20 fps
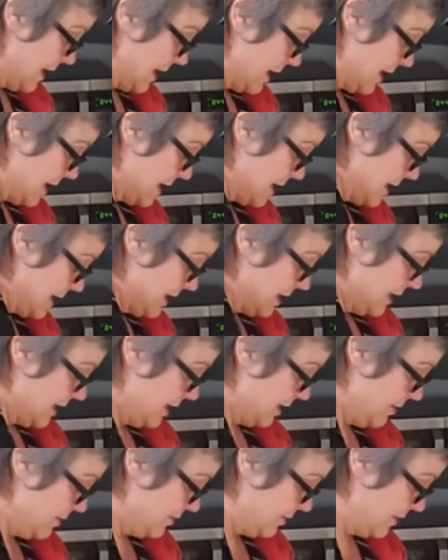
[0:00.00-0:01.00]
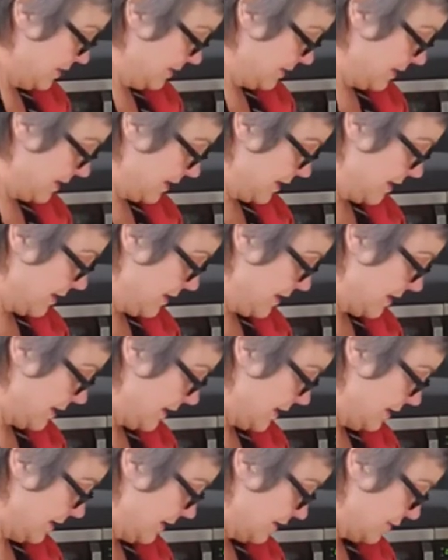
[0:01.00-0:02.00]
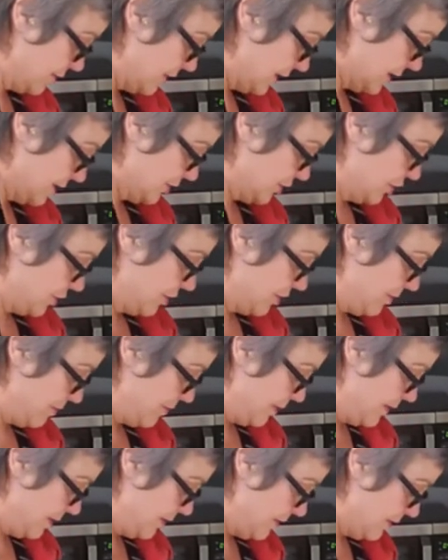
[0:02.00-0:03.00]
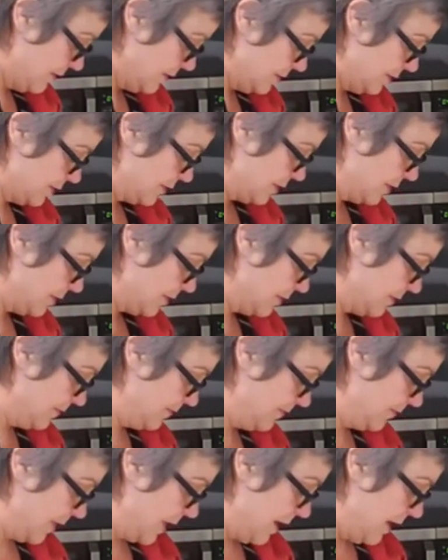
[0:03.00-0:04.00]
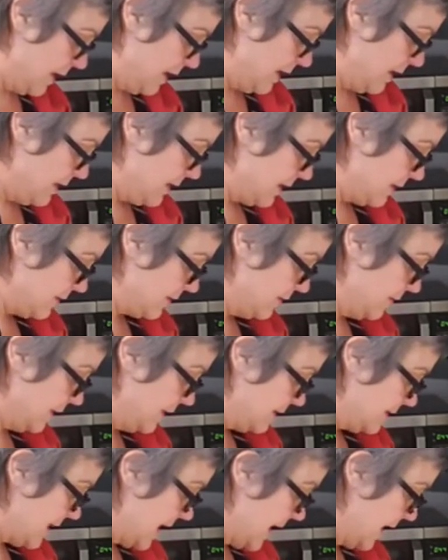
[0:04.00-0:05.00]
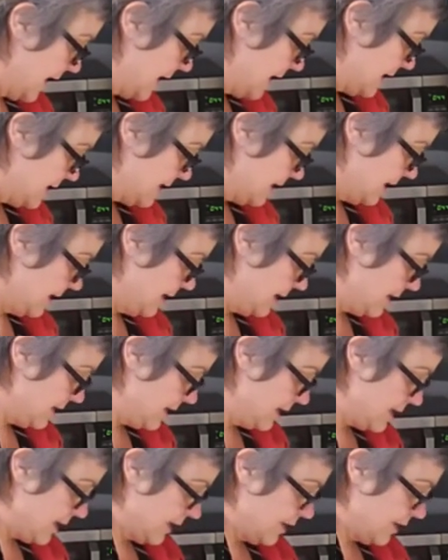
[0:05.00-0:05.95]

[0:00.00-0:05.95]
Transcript: and he uses like a electric sharpener. So that's why it's handy. And then I